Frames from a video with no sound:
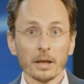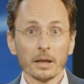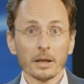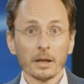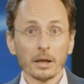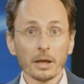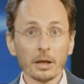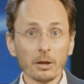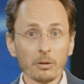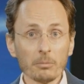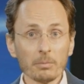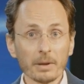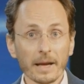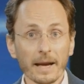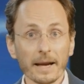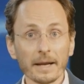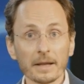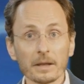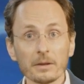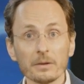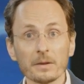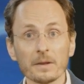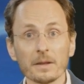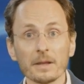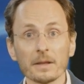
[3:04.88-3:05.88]
Here in
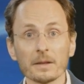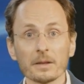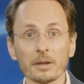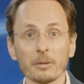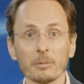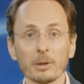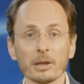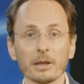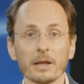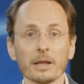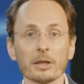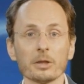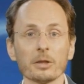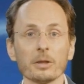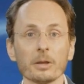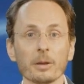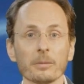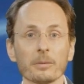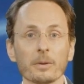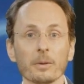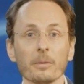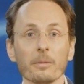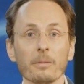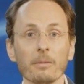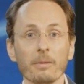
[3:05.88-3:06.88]
black, you see a simulation
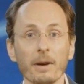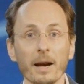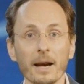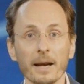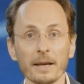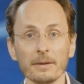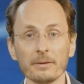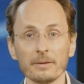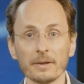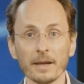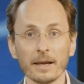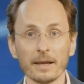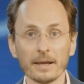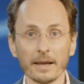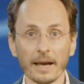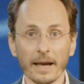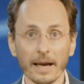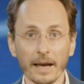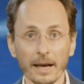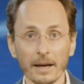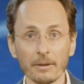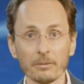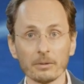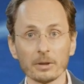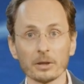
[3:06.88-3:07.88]
of the 5-day
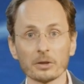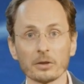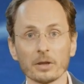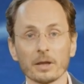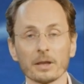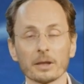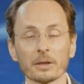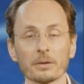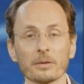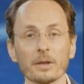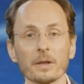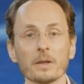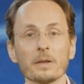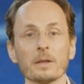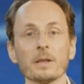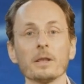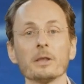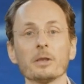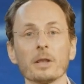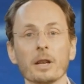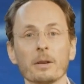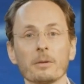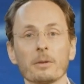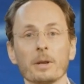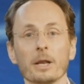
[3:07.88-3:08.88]
average electricity
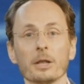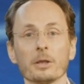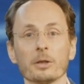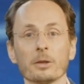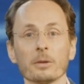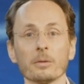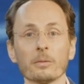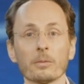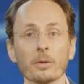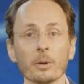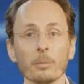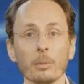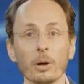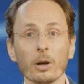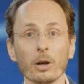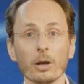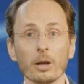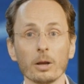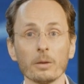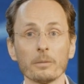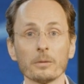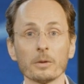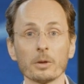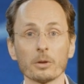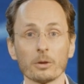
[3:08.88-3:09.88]
generation from
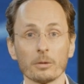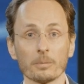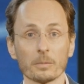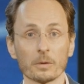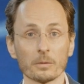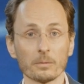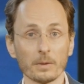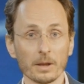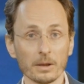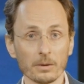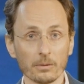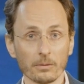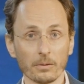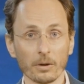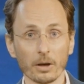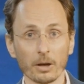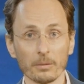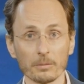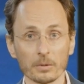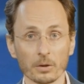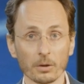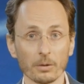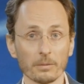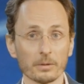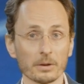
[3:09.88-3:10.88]
all of Europe's wind
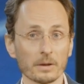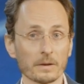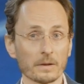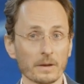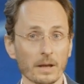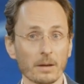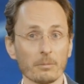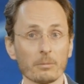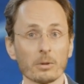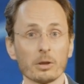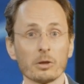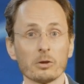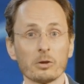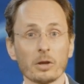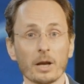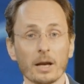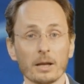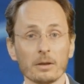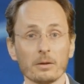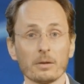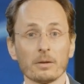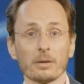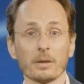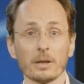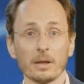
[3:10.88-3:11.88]
farms over December,
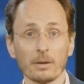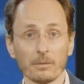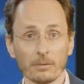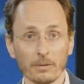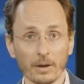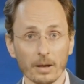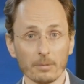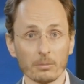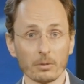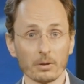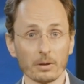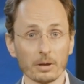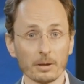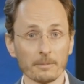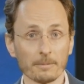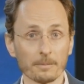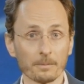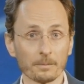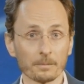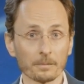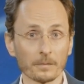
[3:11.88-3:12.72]
January, and February.